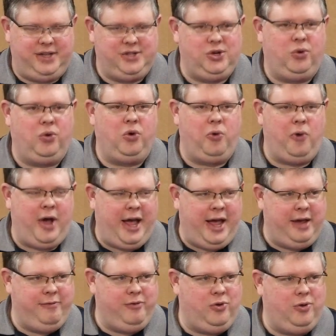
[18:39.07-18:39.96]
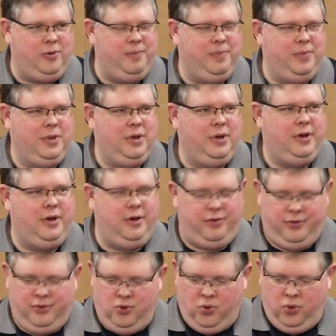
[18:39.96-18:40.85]
So arrival,
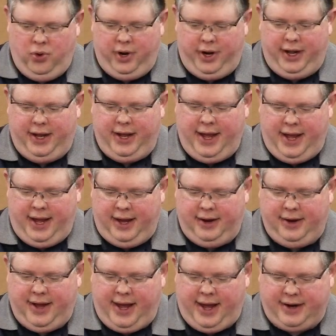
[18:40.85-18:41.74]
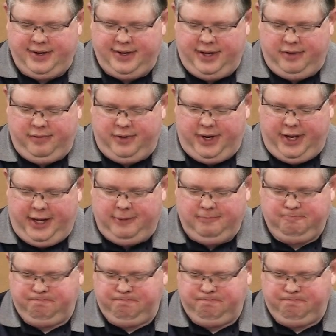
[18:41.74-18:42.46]
authority, and activity.